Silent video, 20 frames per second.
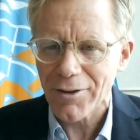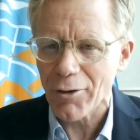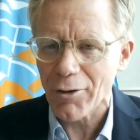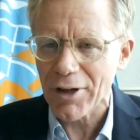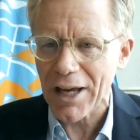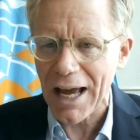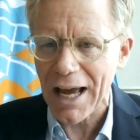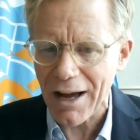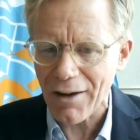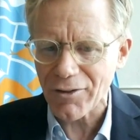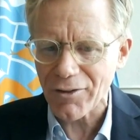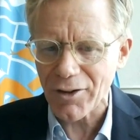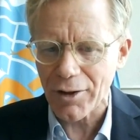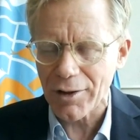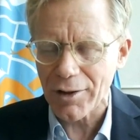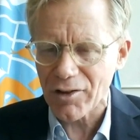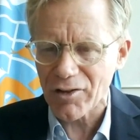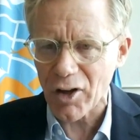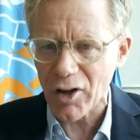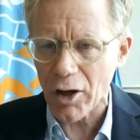No, you have to,
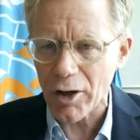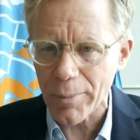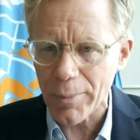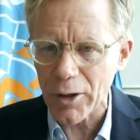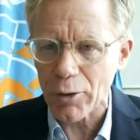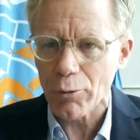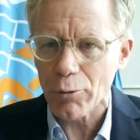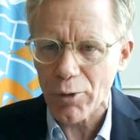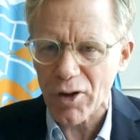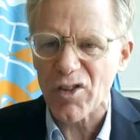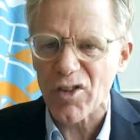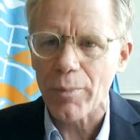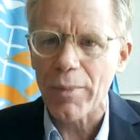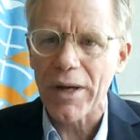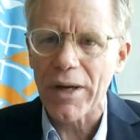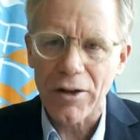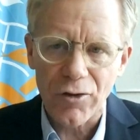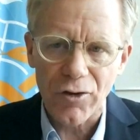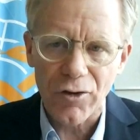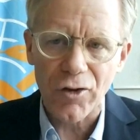it's got to be a
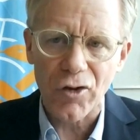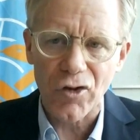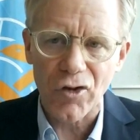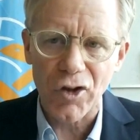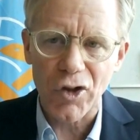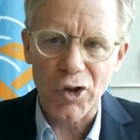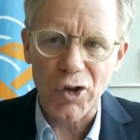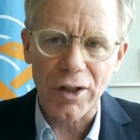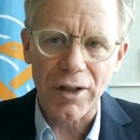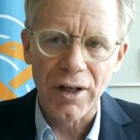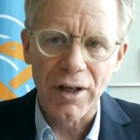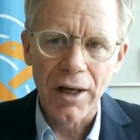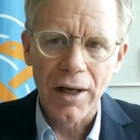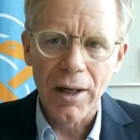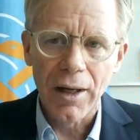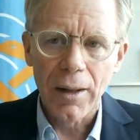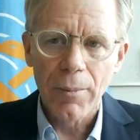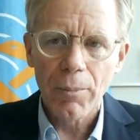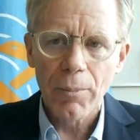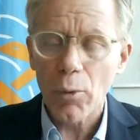risk-based decision,
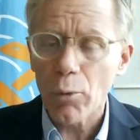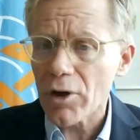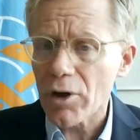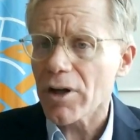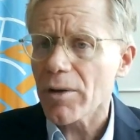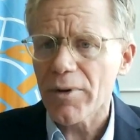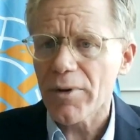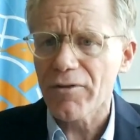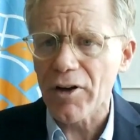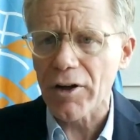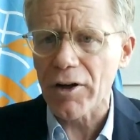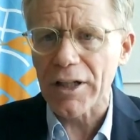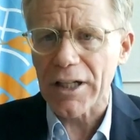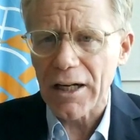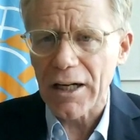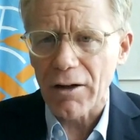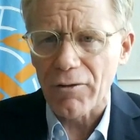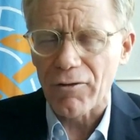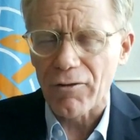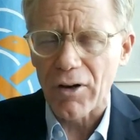but we're going to be very
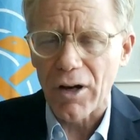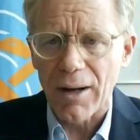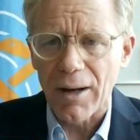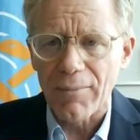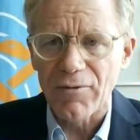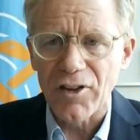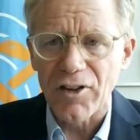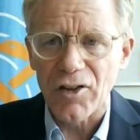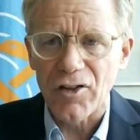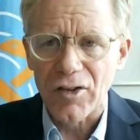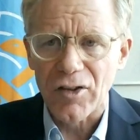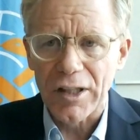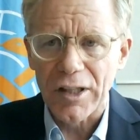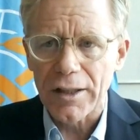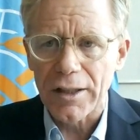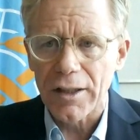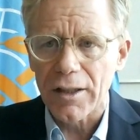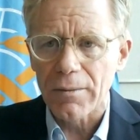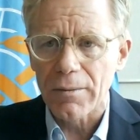careful, obviously.